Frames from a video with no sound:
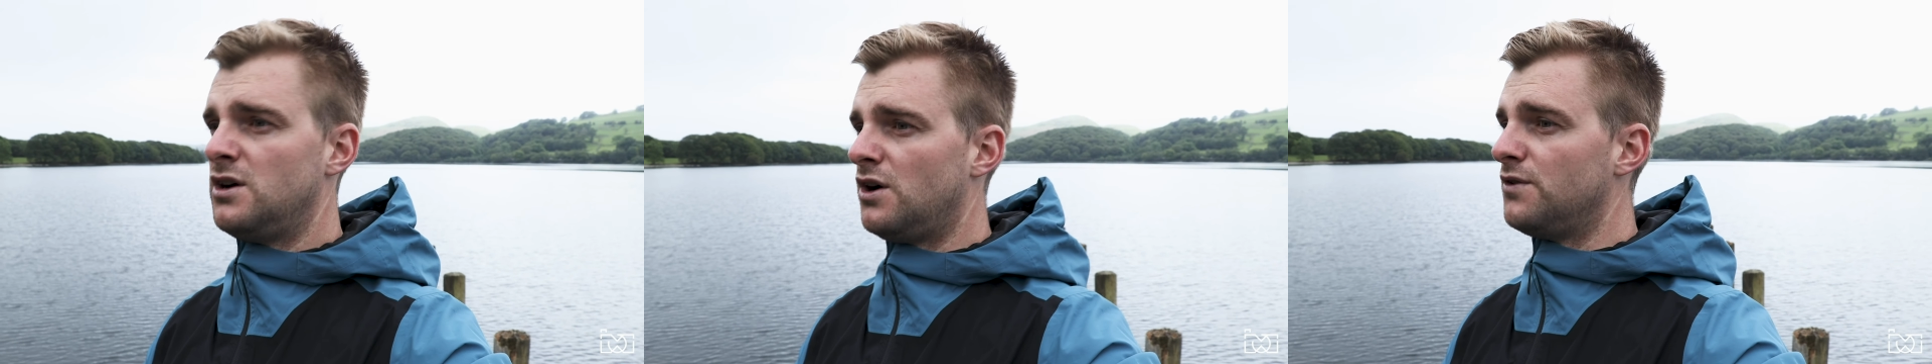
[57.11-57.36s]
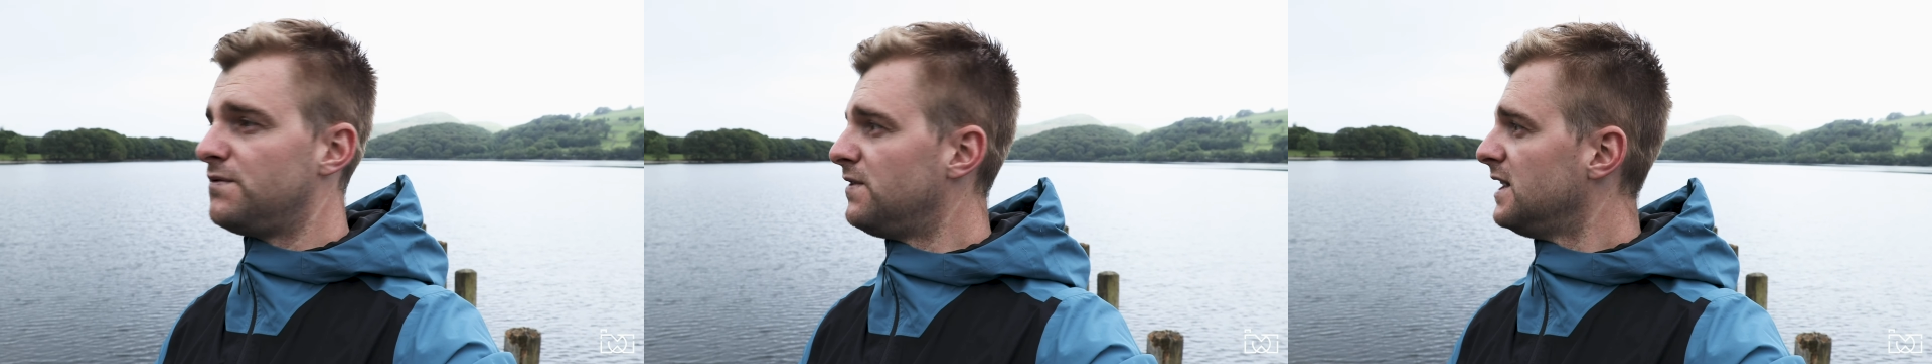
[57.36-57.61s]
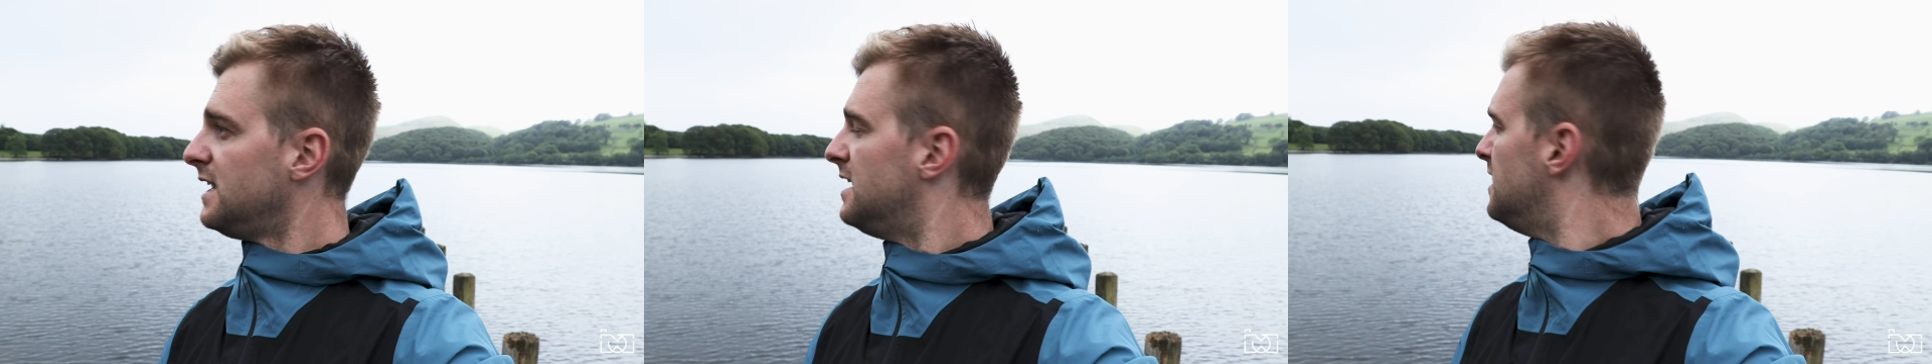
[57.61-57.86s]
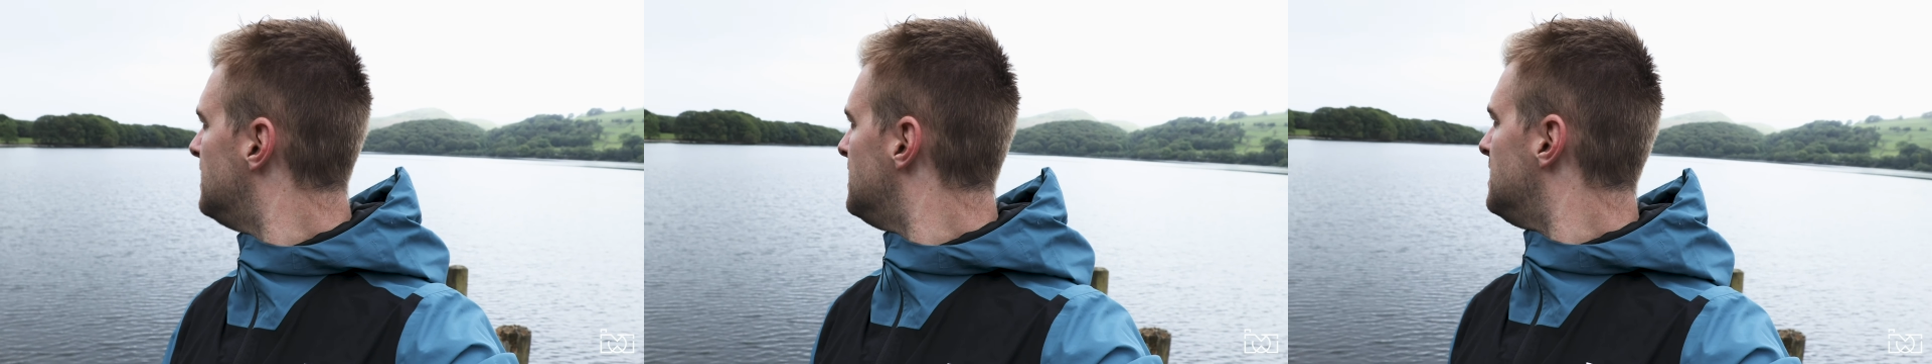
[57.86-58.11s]
hopefully.
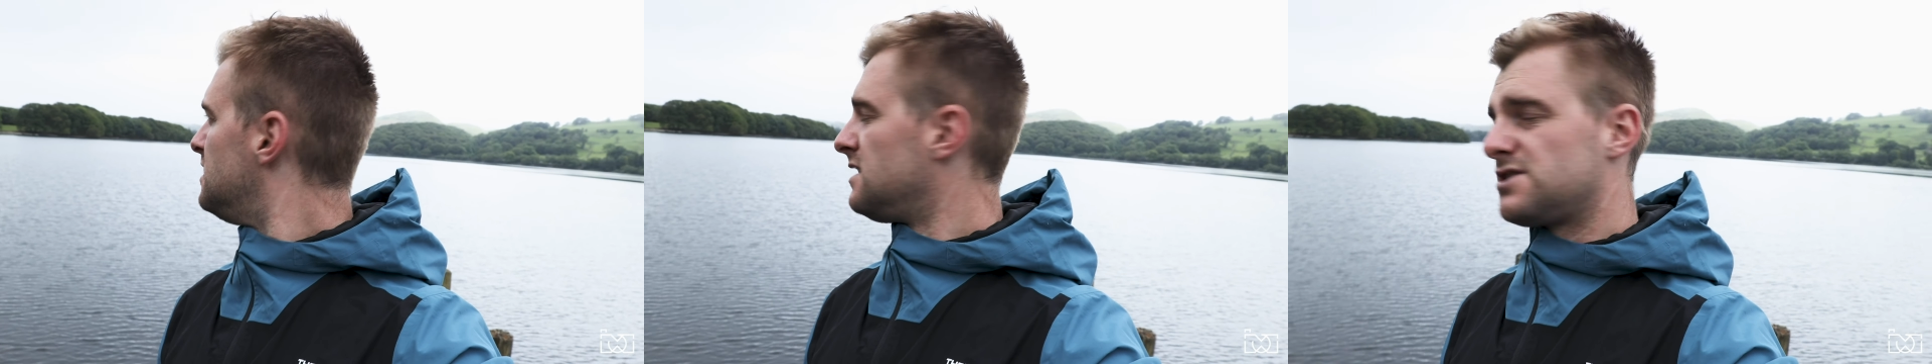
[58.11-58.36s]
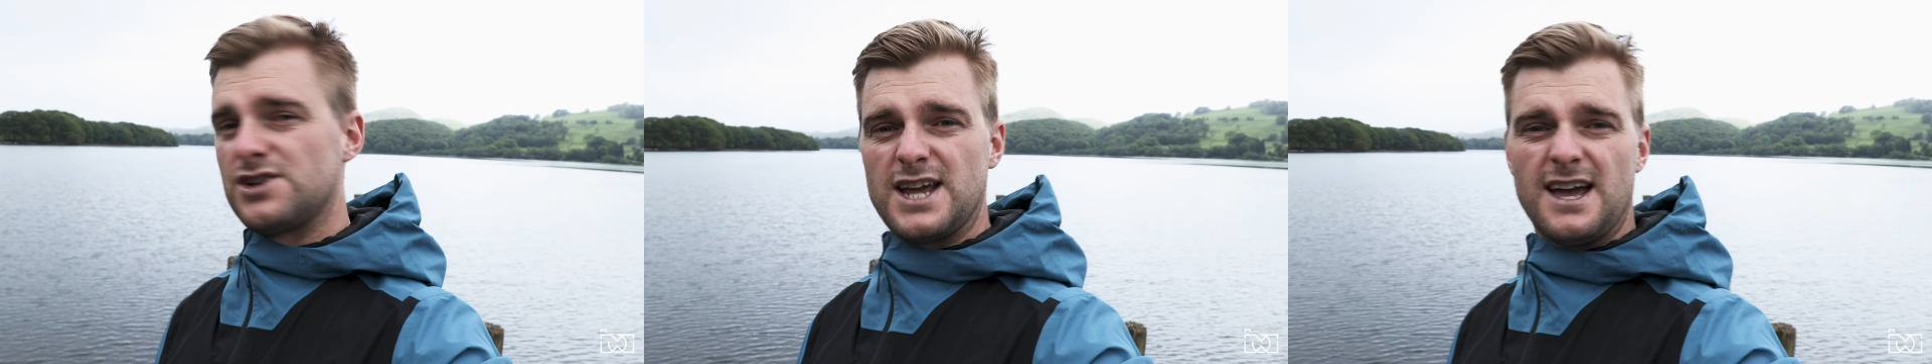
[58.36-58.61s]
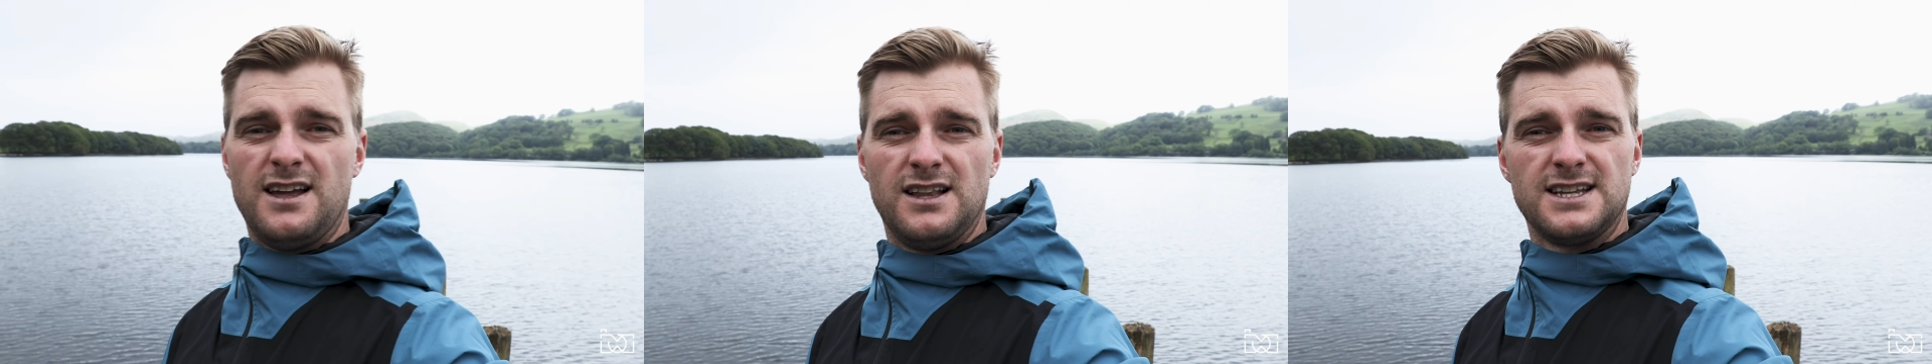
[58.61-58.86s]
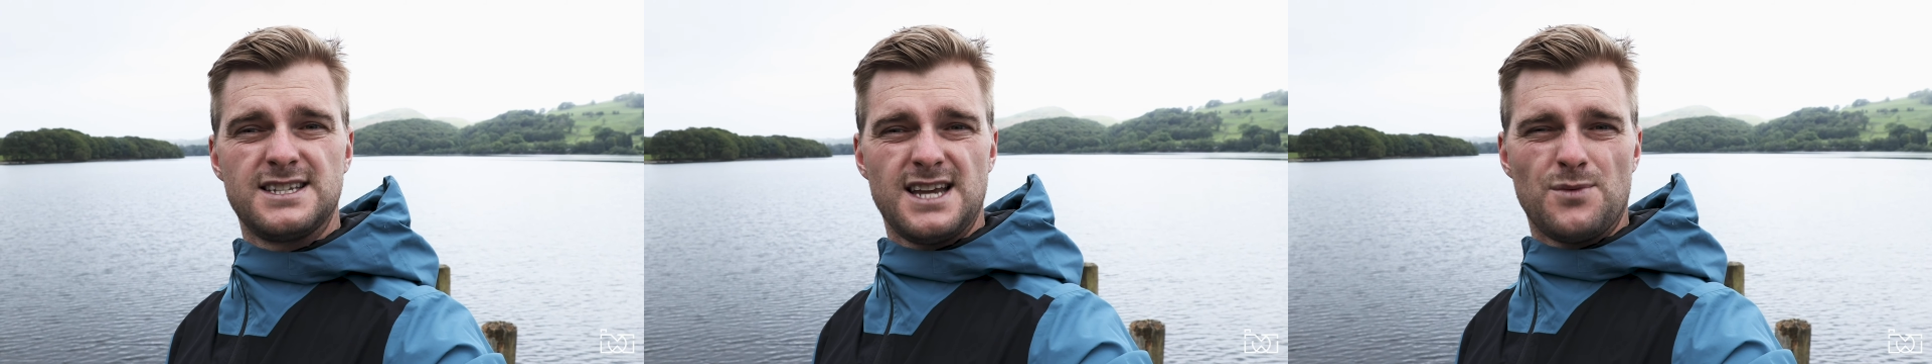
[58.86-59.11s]
So yeah,
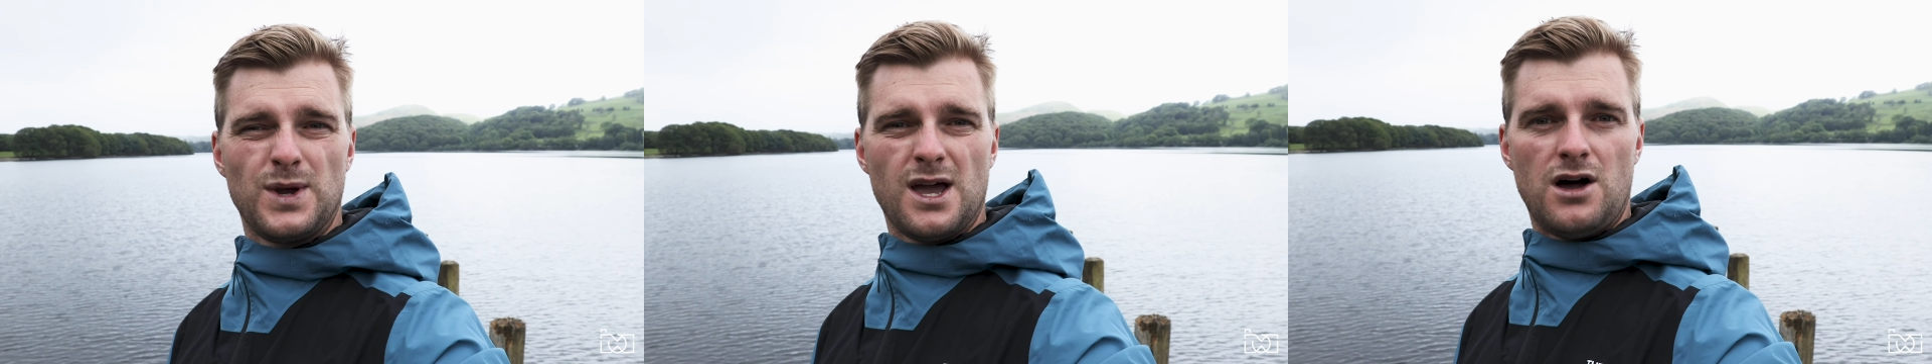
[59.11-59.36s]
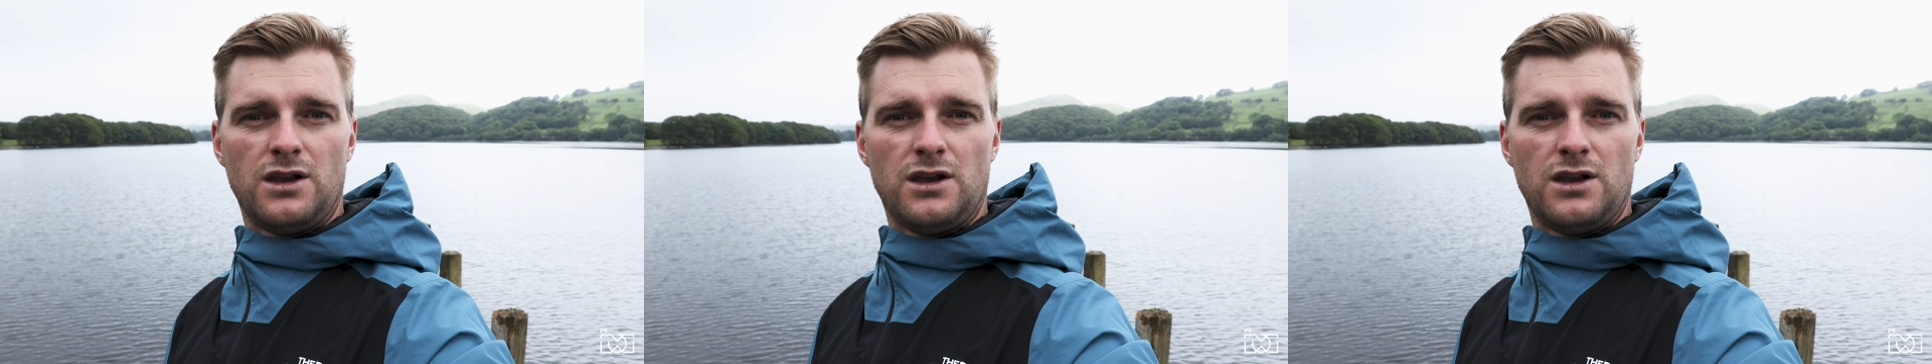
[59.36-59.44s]
let's see how we get